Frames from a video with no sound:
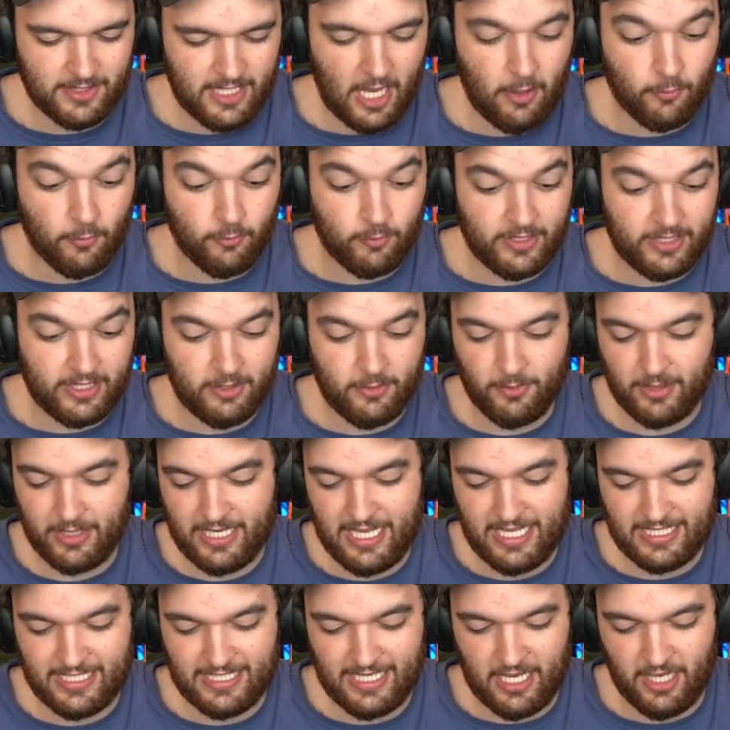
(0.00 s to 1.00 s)
I really want to
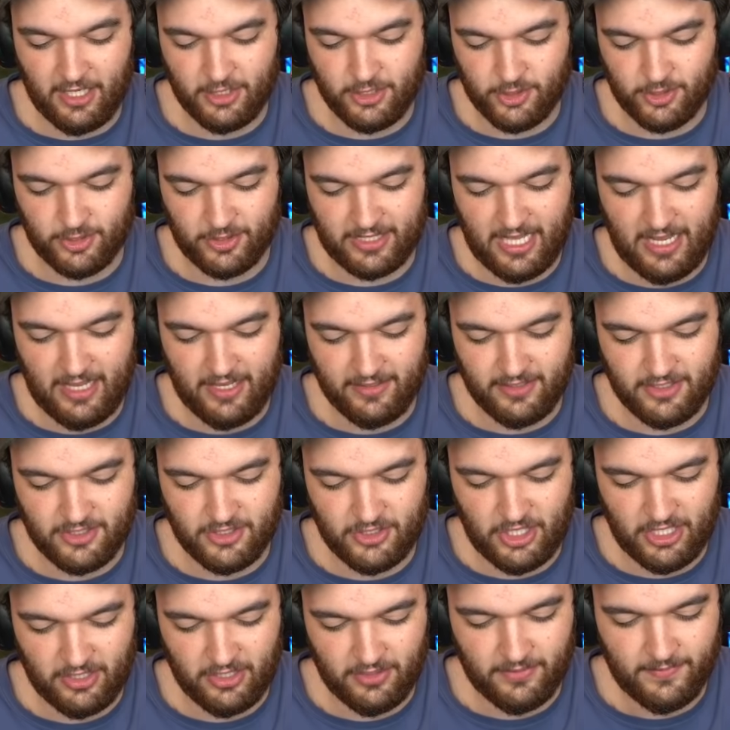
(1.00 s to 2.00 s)
hit 100k on this
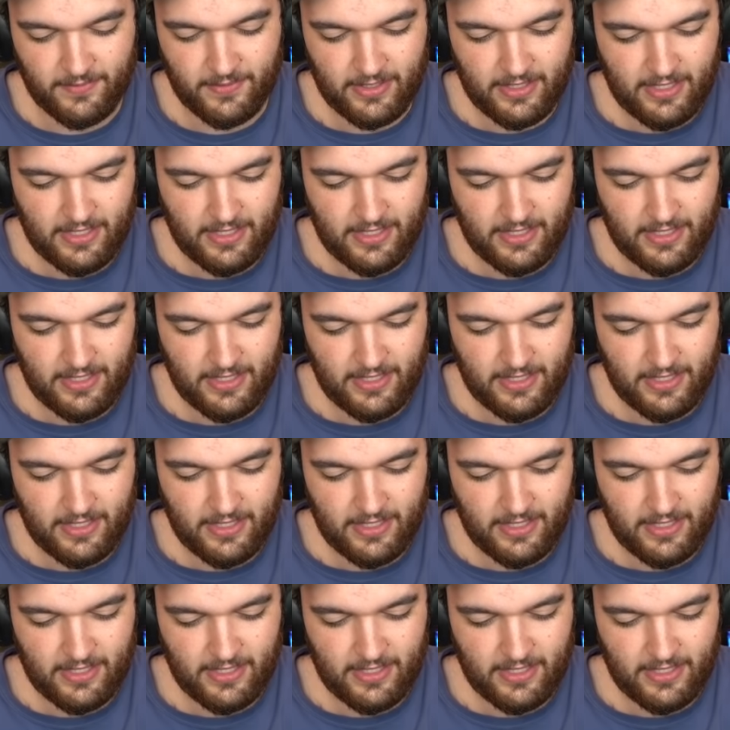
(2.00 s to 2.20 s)
channel.